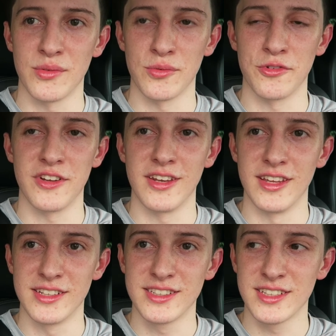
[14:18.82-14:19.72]
or
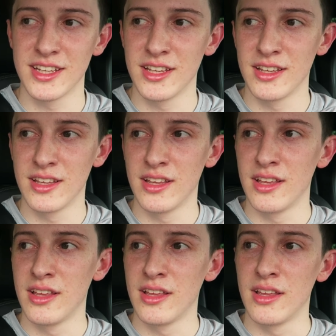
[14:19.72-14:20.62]
fitness,
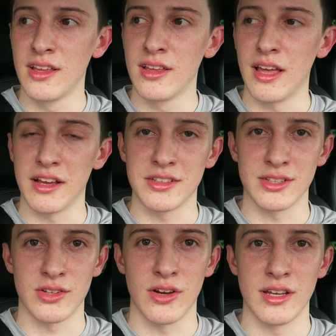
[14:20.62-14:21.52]

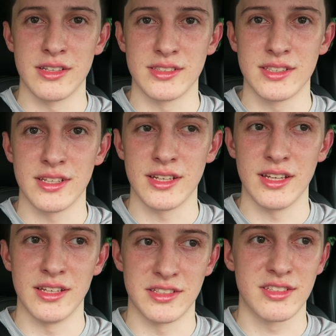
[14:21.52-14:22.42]
exercise
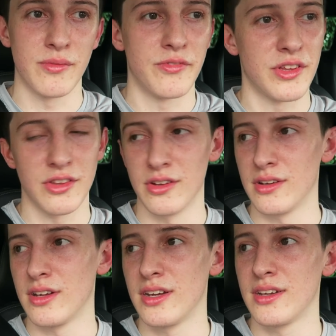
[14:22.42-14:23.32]
is something
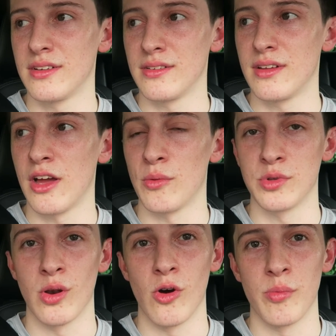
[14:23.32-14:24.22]
that
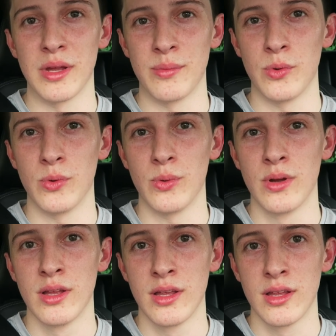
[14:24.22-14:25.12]
helps a lot of people
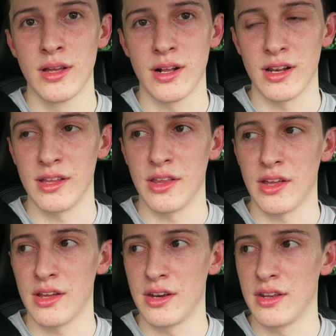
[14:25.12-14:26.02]
clear
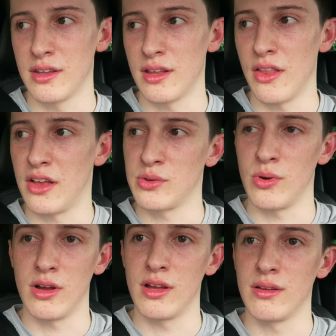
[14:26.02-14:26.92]
their head, and that's
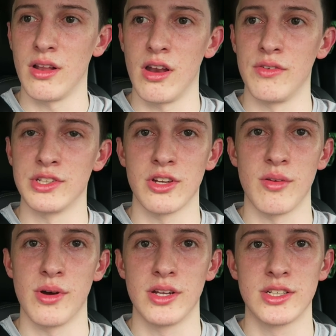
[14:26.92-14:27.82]
why I love it
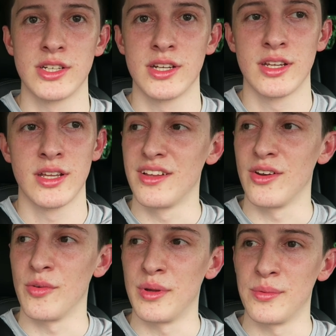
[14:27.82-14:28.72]
so much.
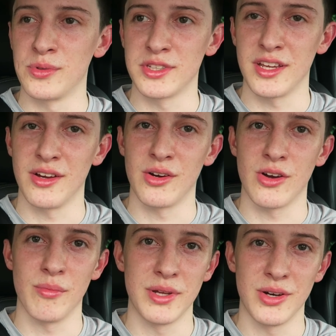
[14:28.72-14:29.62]
A lot of people say, oh, I
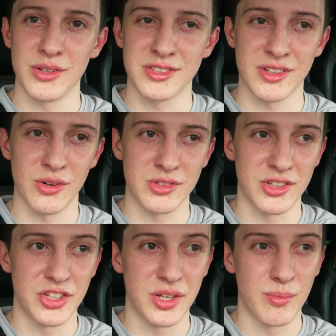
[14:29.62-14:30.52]
can't be asked to go to
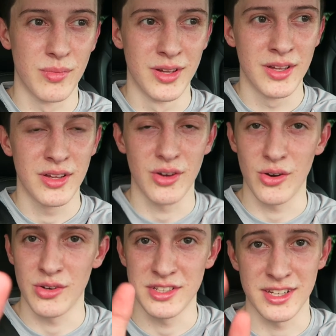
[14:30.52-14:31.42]
the gym.
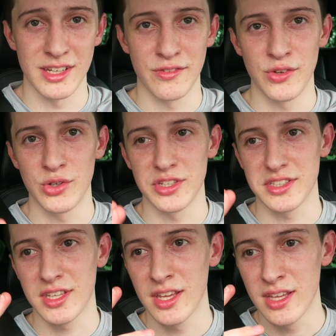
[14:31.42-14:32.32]
Honestly, if you
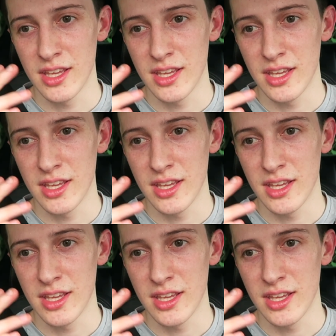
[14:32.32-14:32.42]
just